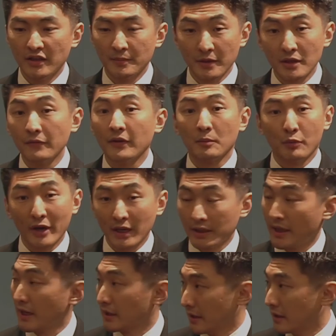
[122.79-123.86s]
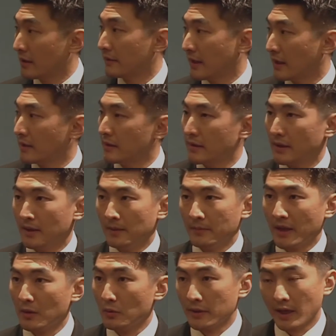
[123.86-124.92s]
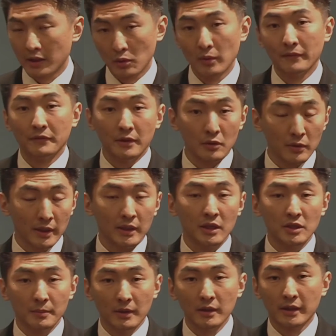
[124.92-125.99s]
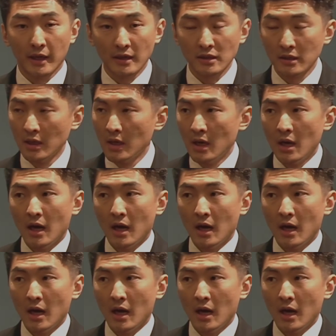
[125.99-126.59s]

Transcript: specific breaking technique that they want to do on each belt test.